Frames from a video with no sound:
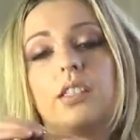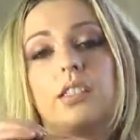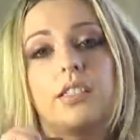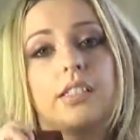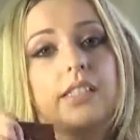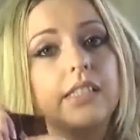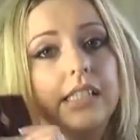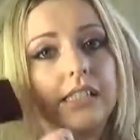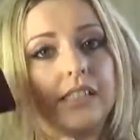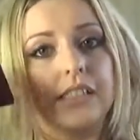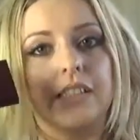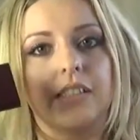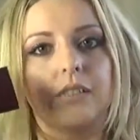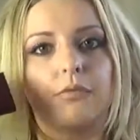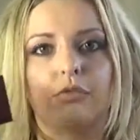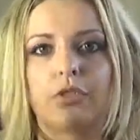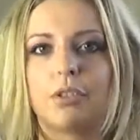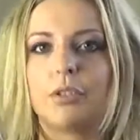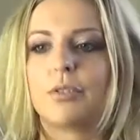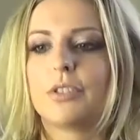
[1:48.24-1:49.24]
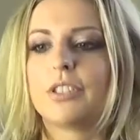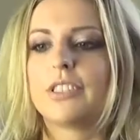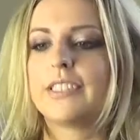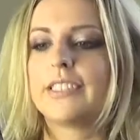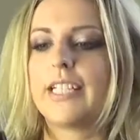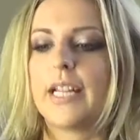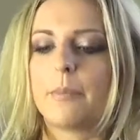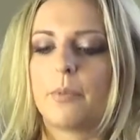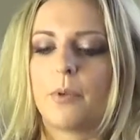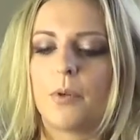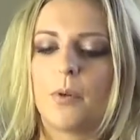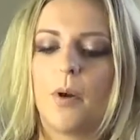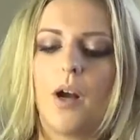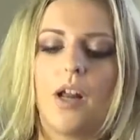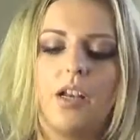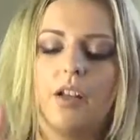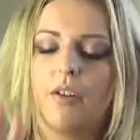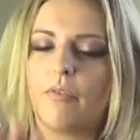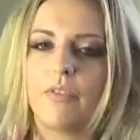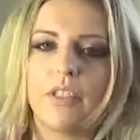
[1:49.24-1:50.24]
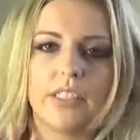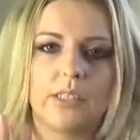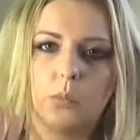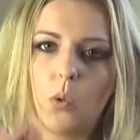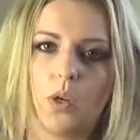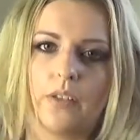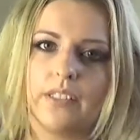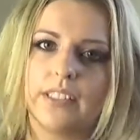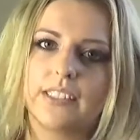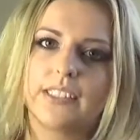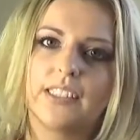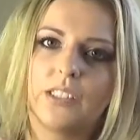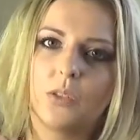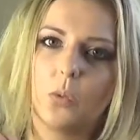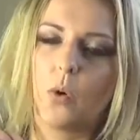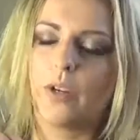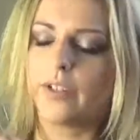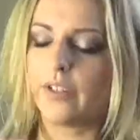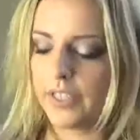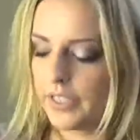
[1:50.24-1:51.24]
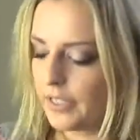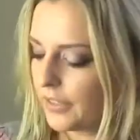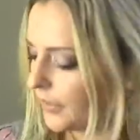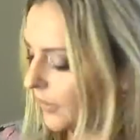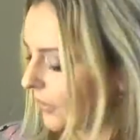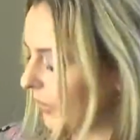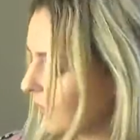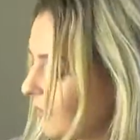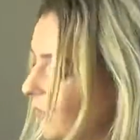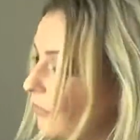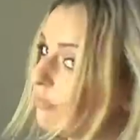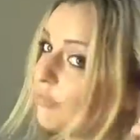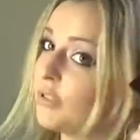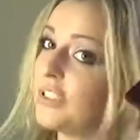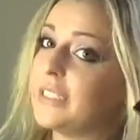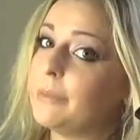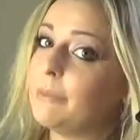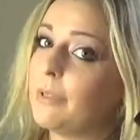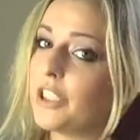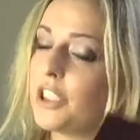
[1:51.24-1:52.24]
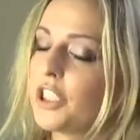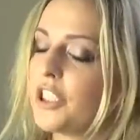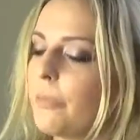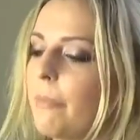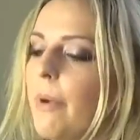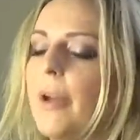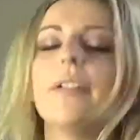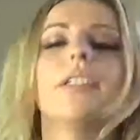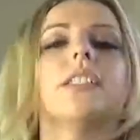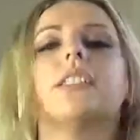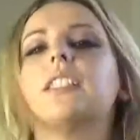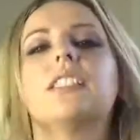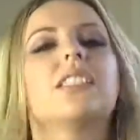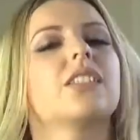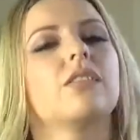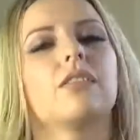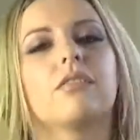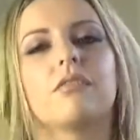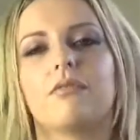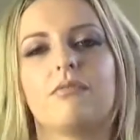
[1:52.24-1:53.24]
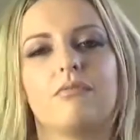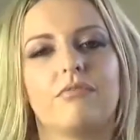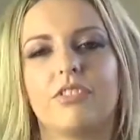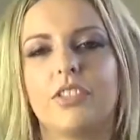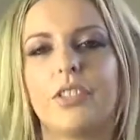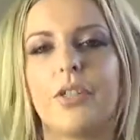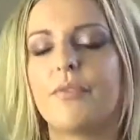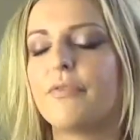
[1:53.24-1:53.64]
This is a real good staple. I love this one. This is the one I use pretty much the most. It's so